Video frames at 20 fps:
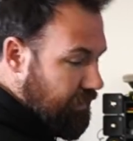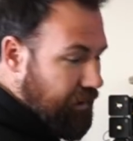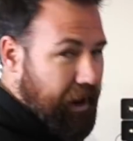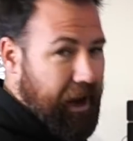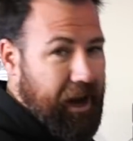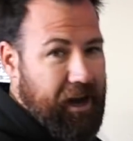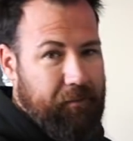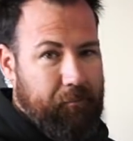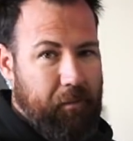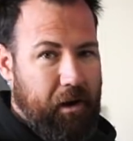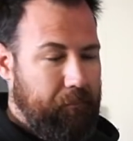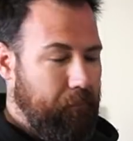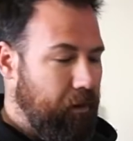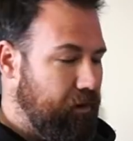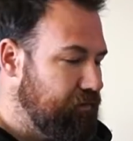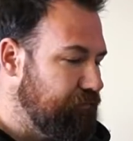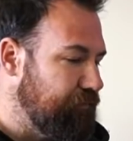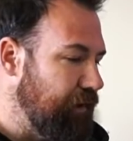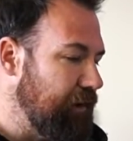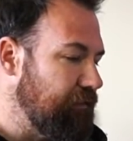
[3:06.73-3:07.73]
And my
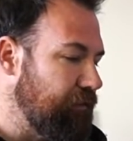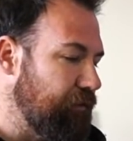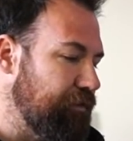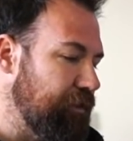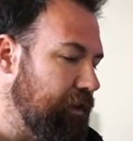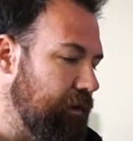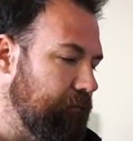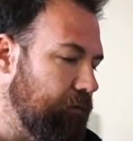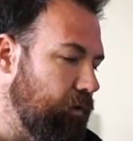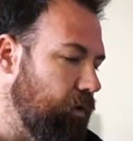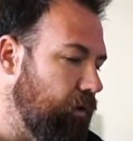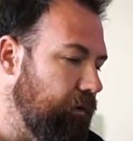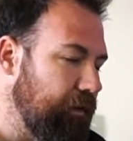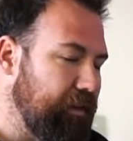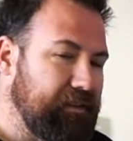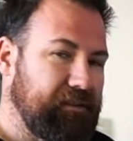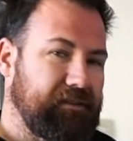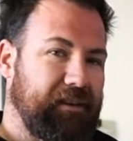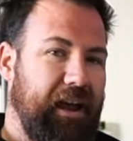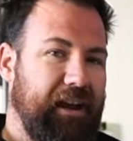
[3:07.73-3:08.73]
most favorite thing of all
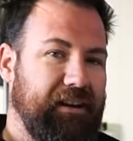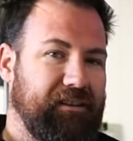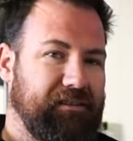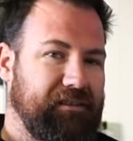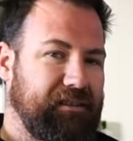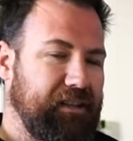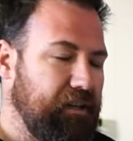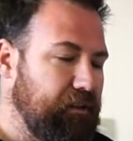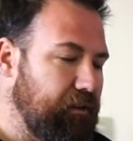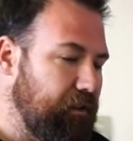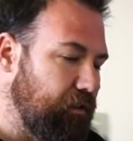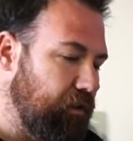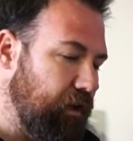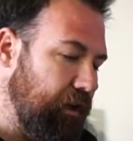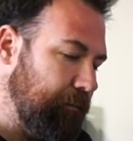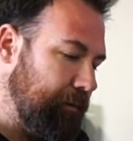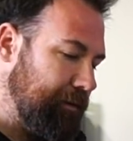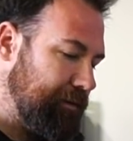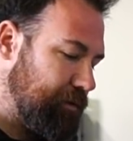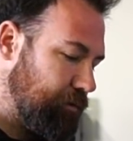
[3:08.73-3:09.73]
is a steel
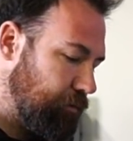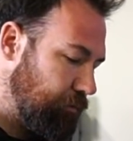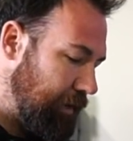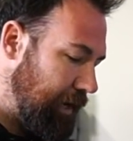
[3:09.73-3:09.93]
alignment tool.